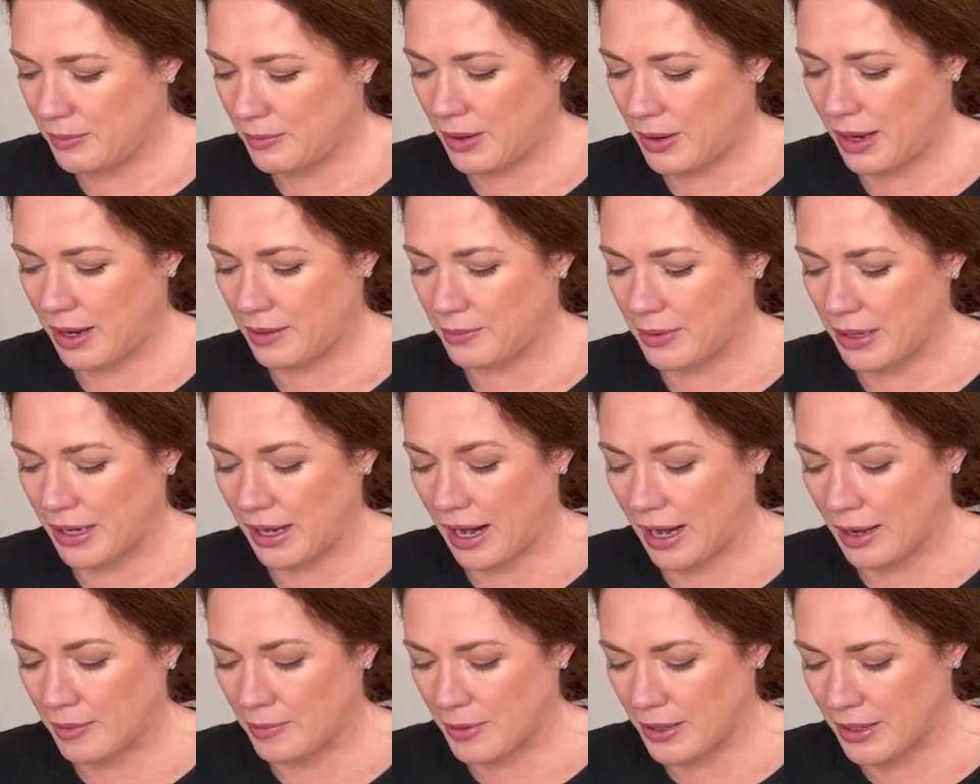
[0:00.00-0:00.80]
had my
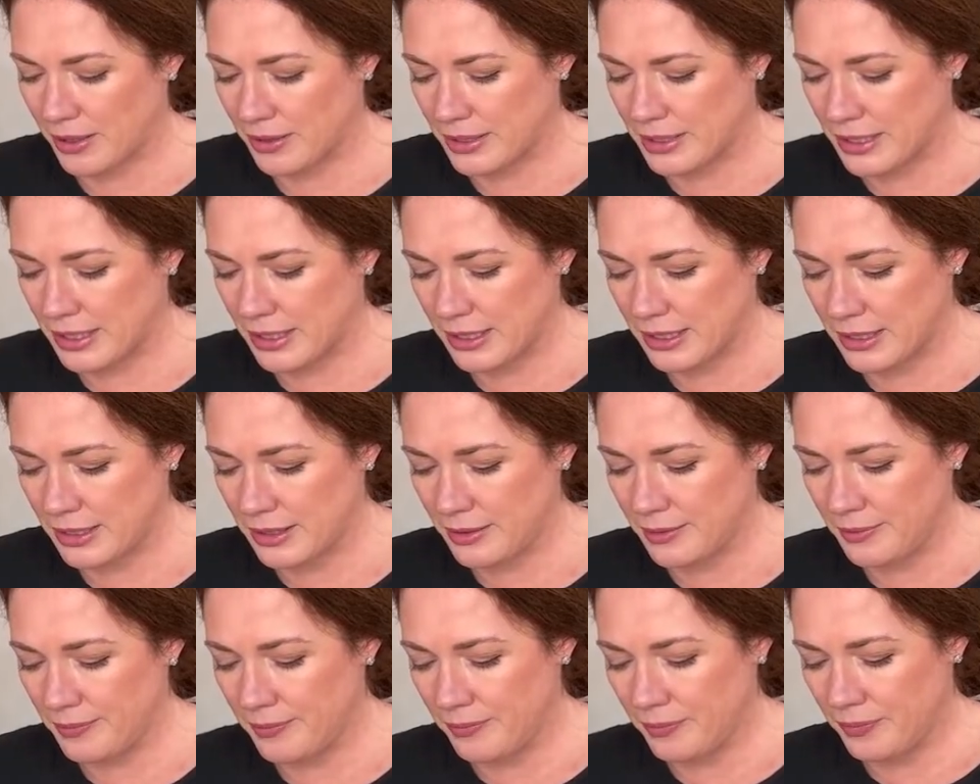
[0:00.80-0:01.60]
eyebrows
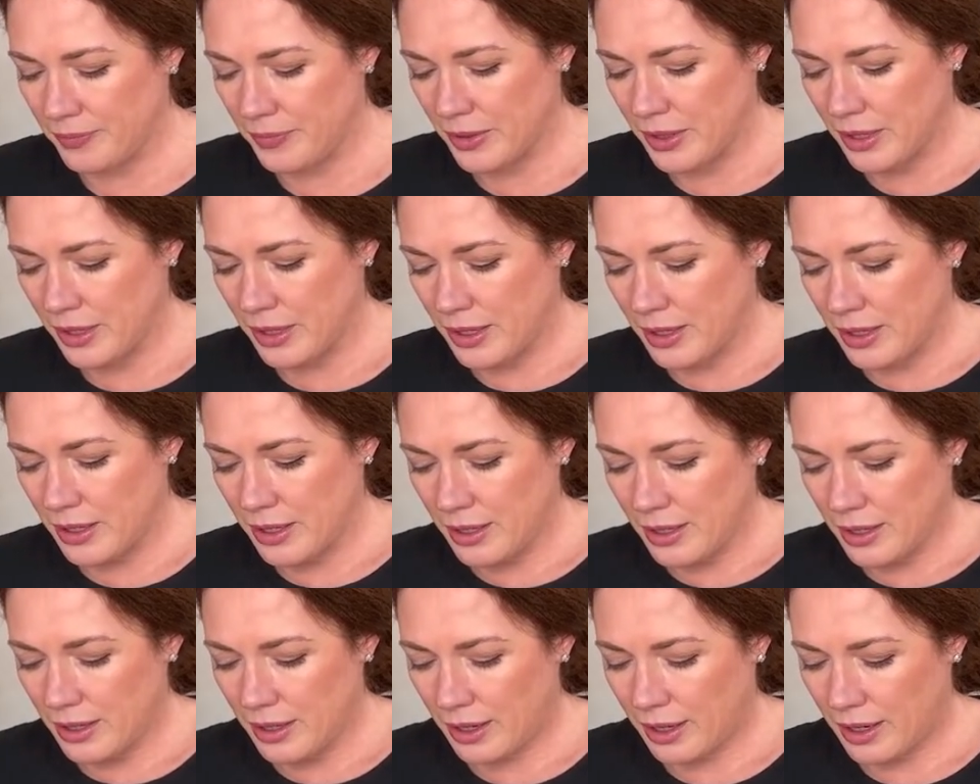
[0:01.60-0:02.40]
done
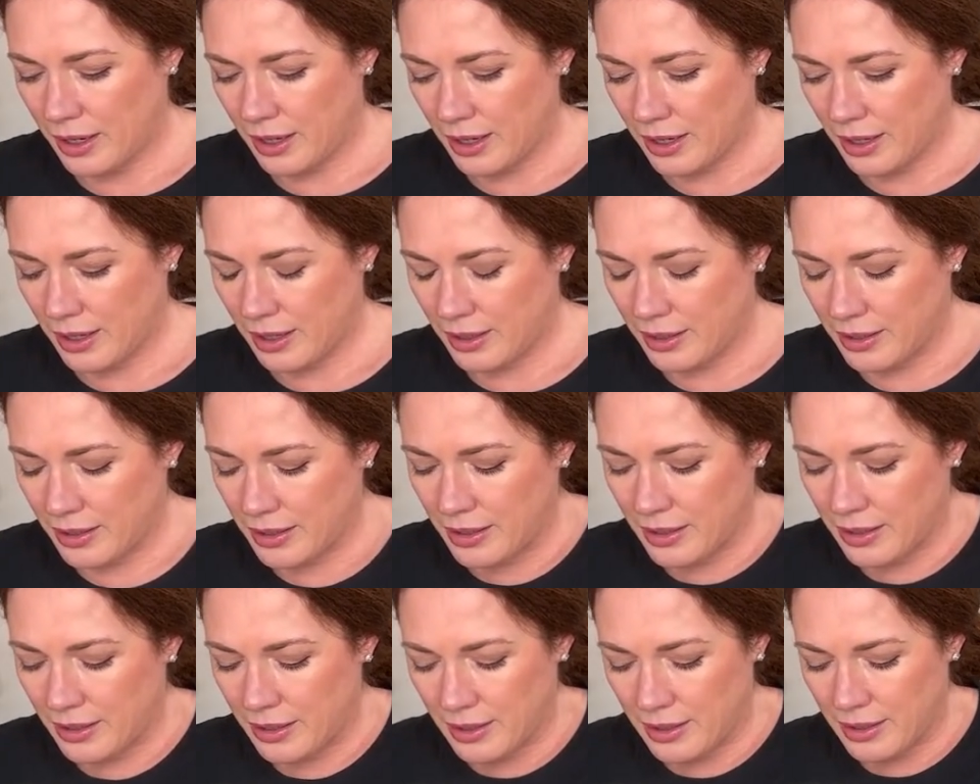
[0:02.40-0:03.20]

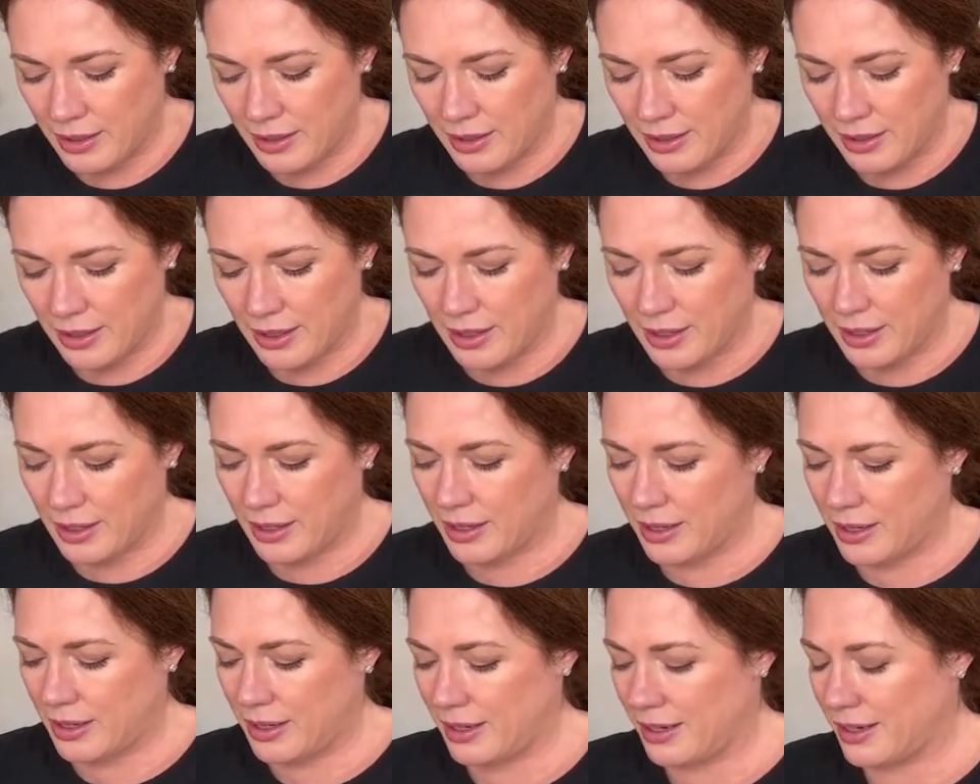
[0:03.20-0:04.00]
and
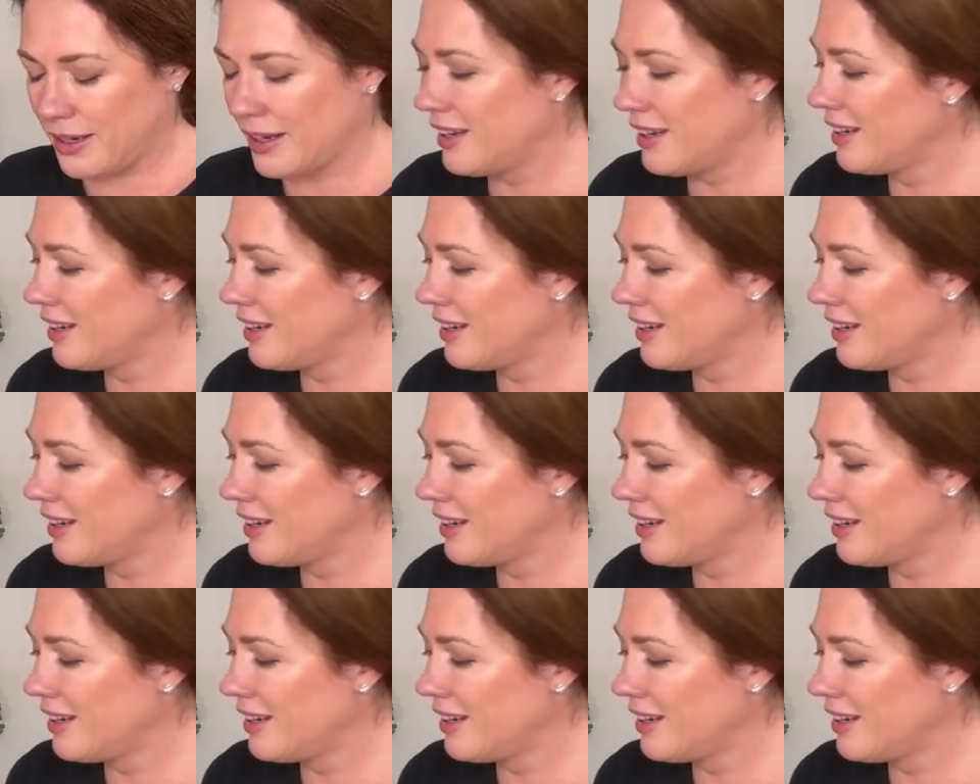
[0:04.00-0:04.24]
it